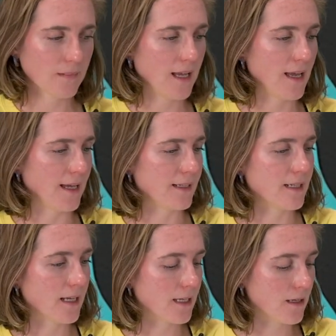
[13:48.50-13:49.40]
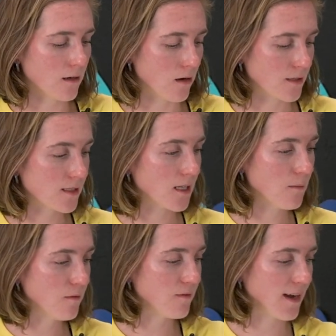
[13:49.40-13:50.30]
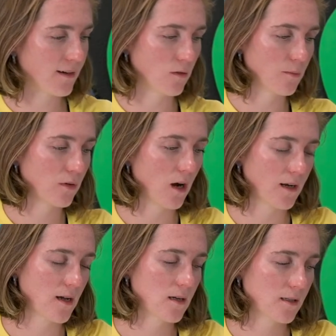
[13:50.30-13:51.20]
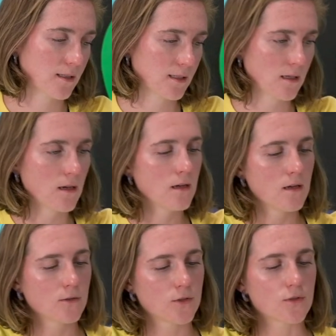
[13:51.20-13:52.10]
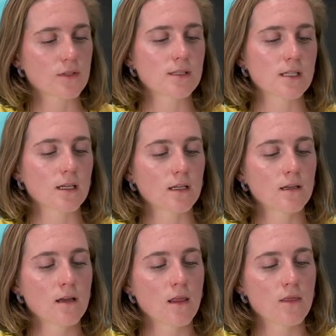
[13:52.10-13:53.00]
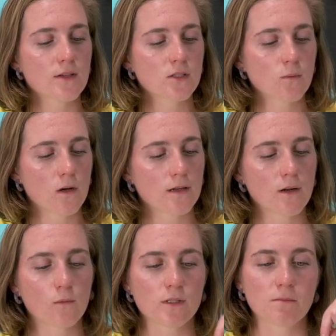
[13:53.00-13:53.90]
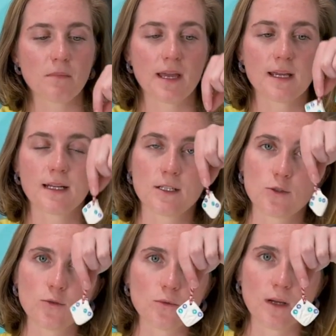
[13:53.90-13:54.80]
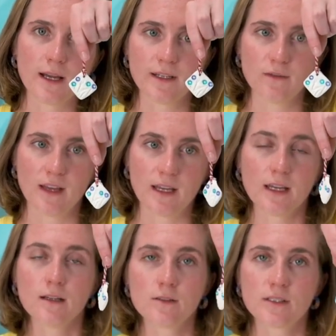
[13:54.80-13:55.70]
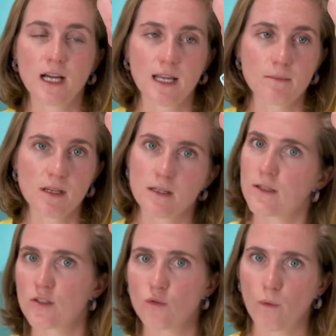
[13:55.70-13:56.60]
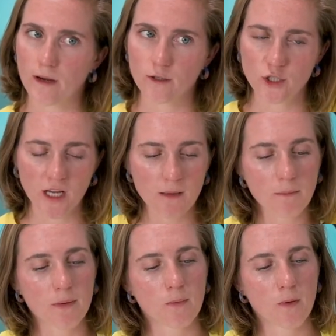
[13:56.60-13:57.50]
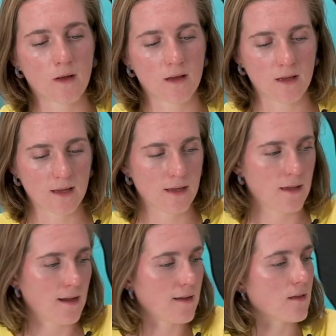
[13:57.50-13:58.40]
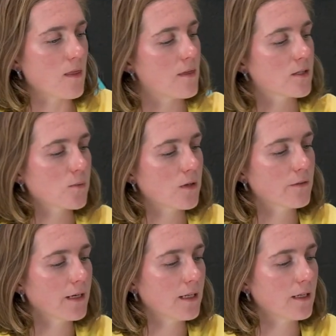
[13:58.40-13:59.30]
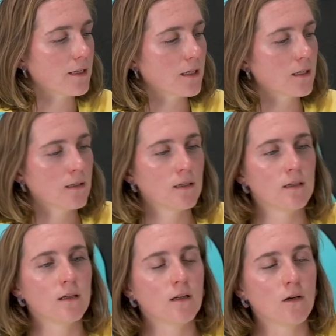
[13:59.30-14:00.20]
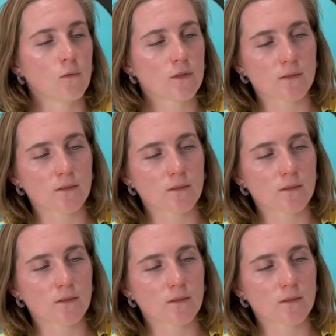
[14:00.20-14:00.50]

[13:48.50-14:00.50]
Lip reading: And here are some final products. So you can see this one was made into kind of a diamond square shape. And then this one right here was